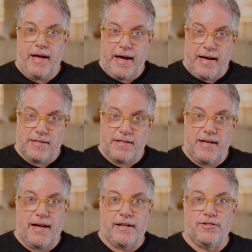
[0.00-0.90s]
as an
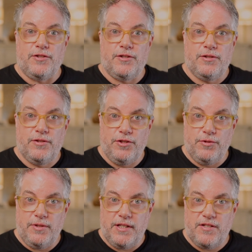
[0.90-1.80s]
actor,
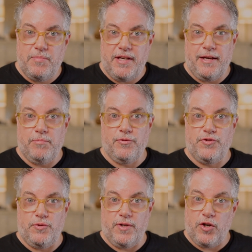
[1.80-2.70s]
you need to be able
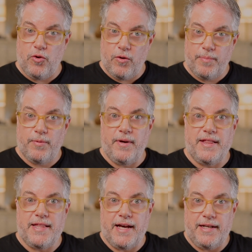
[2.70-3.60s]
to
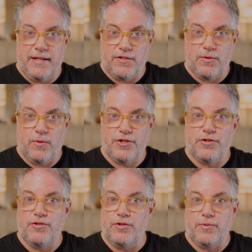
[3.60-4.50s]
incorporate that into what
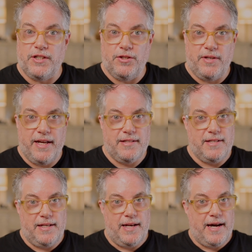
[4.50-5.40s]
you're doing. You can't
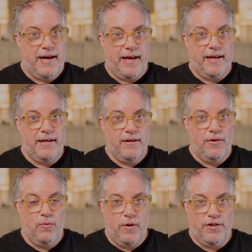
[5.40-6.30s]
deny
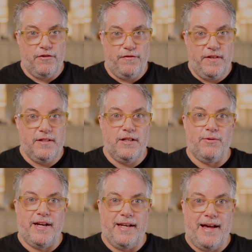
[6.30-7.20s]
what you're feeling
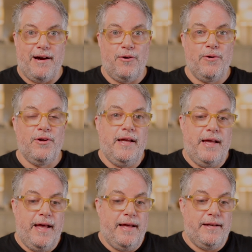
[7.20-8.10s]
right now.
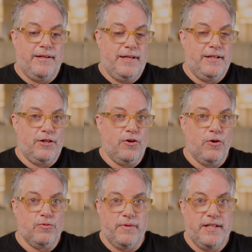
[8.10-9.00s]
And in a
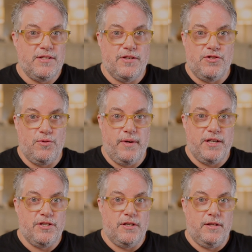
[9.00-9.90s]
cold reading
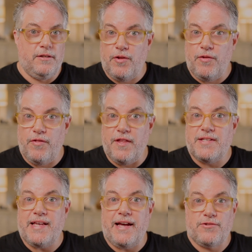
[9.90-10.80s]
situation,
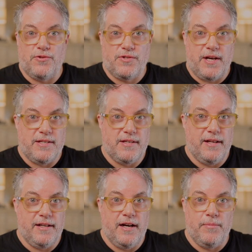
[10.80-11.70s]
this exercise
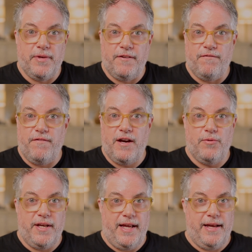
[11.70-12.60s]
can come in
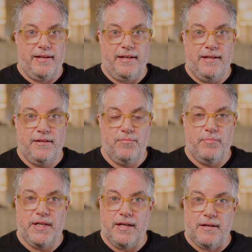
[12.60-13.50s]
very handy
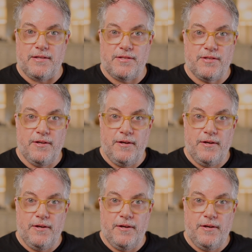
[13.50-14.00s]
because